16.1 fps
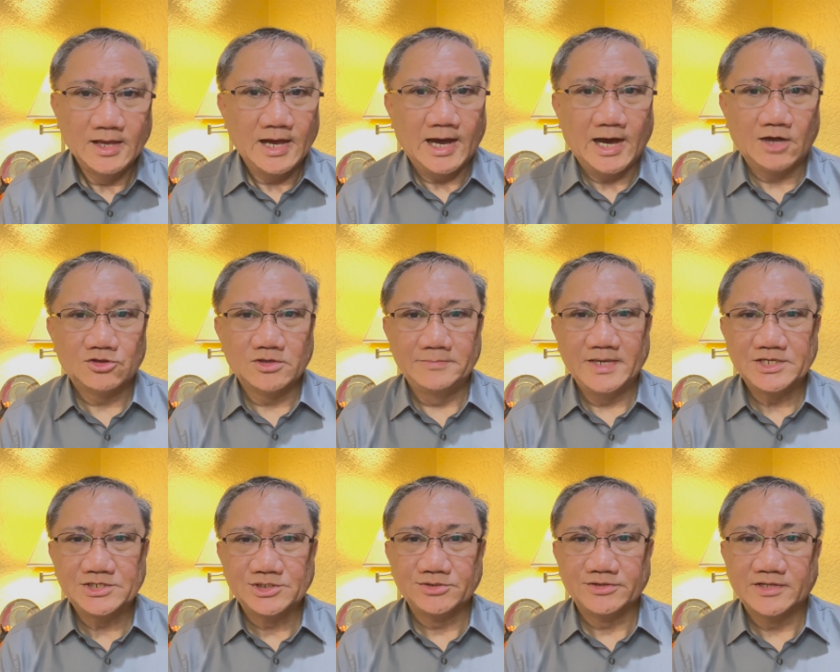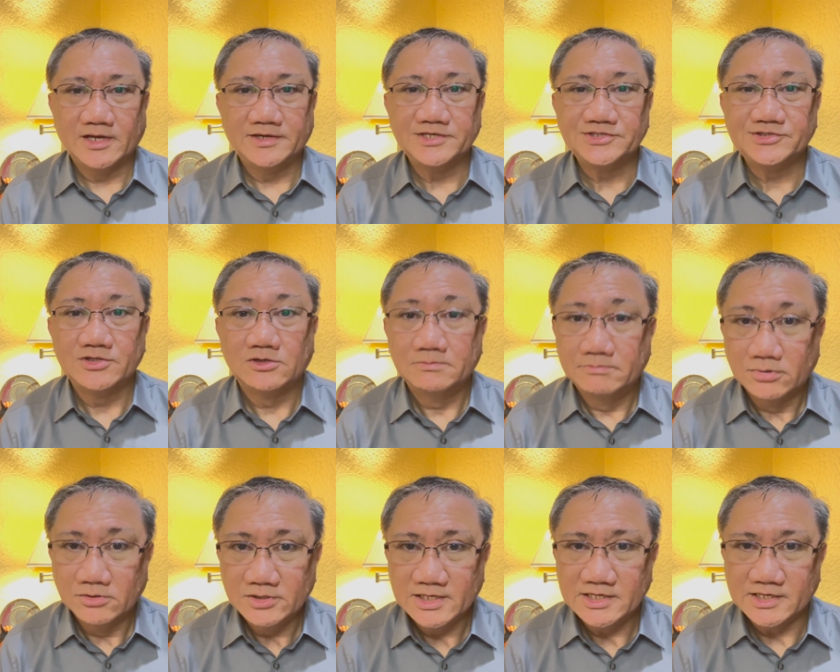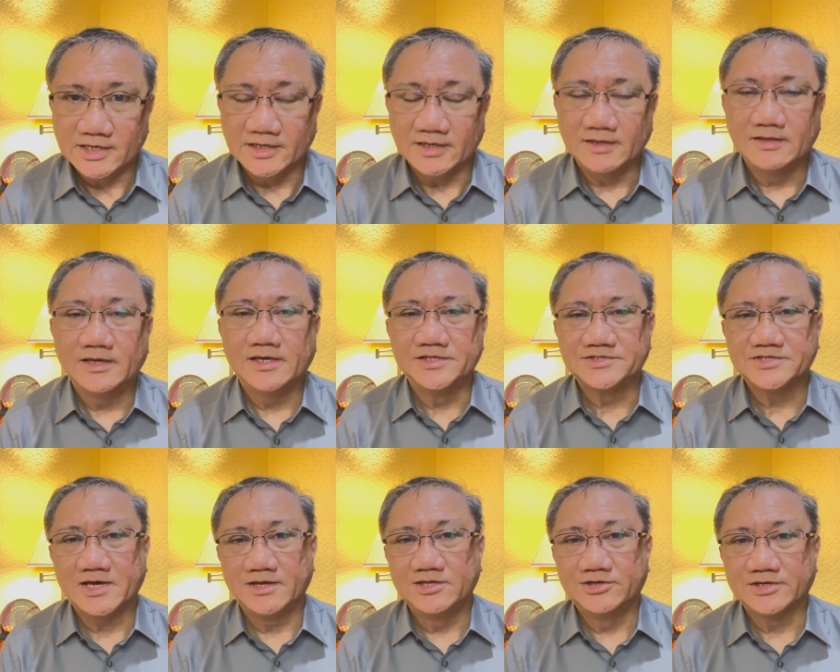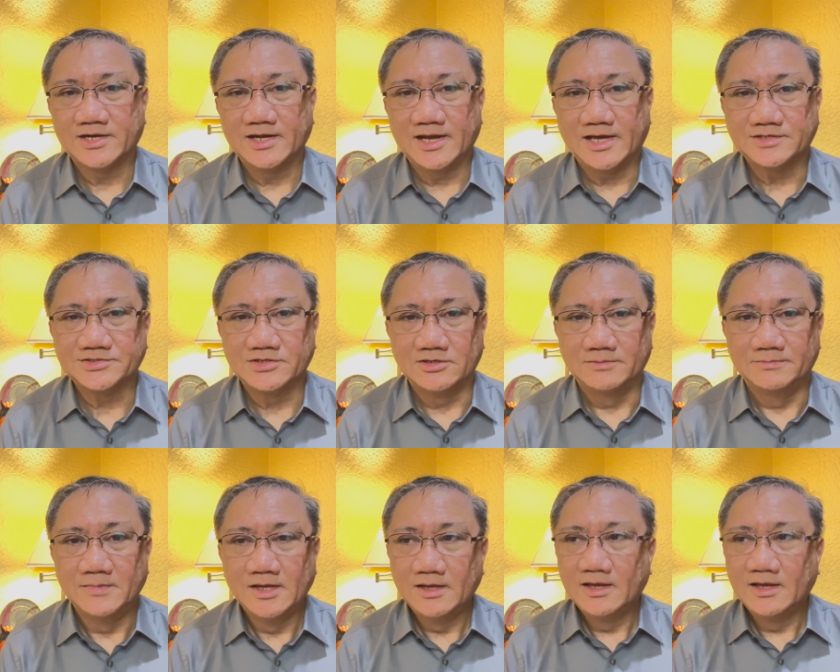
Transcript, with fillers: how to make sure there is no bullying inside your classroom,